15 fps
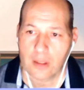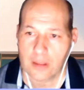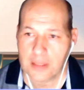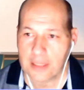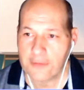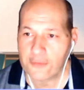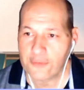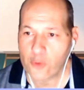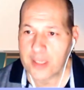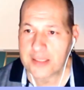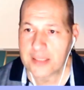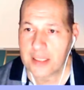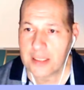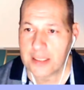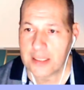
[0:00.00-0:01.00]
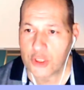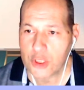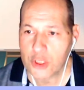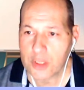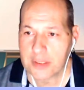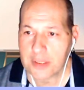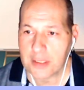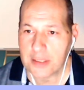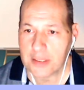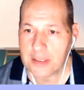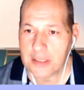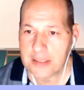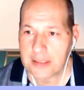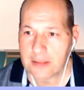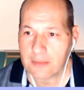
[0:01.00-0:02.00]
Then for Excel, it
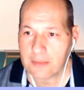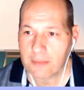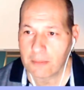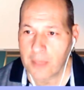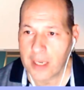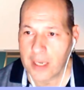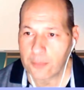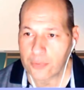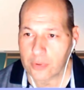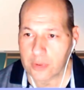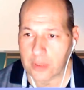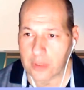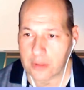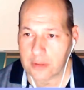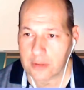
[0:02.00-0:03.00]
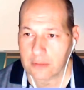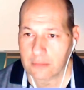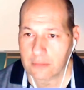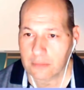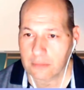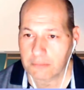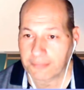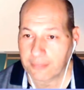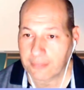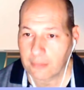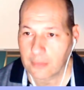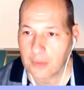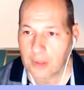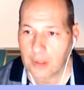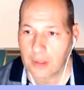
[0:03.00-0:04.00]
is my product,
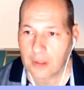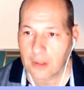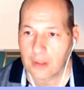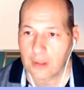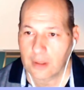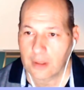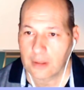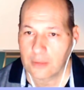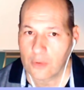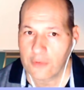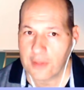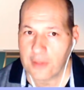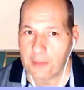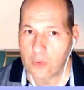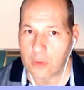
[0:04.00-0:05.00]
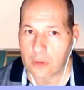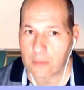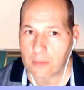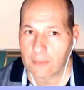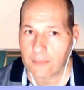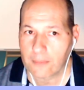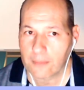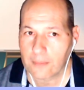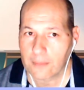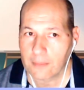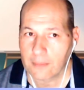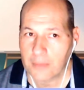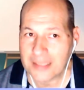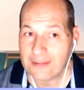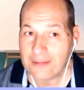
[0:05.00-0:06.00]
nothing more.
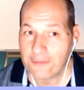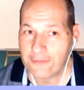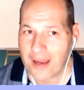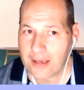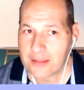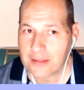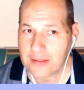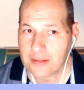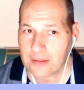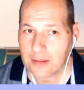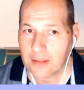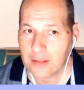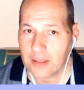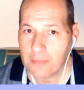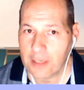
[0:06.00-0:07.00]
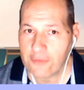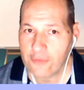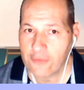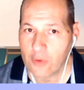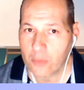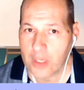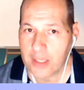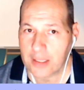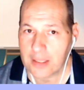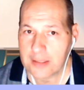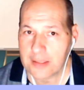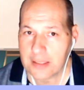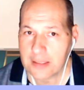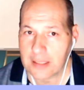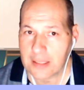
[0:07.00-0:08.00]
But in fact, in my formula, I can
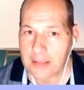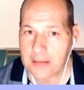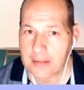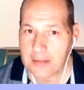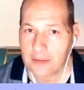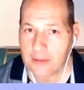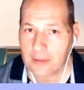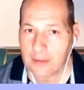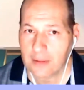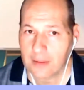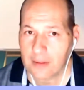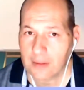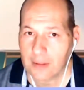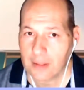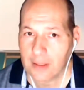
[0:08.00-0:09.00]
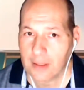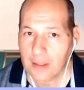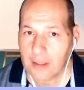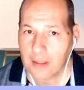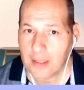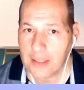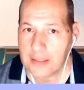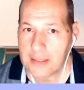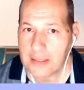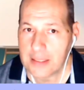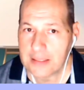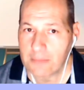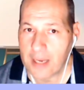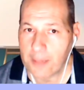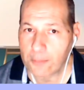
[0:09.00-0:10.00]
see that it
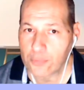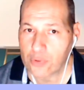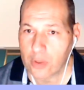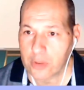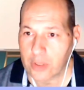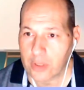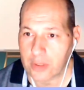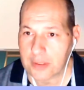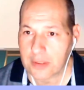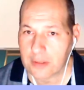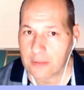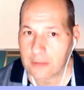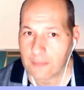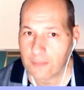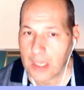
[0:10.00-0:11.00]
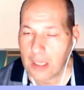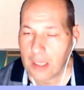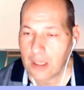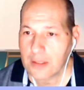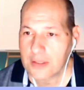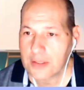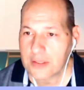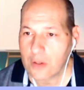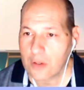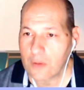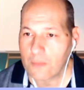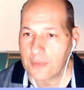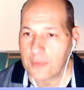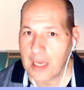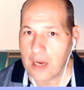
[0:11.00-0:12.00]
is my products.
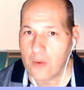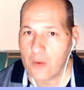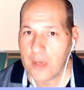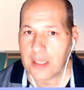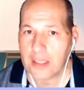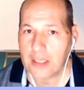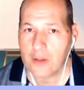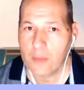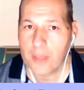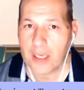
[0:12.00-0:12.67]
So now I can go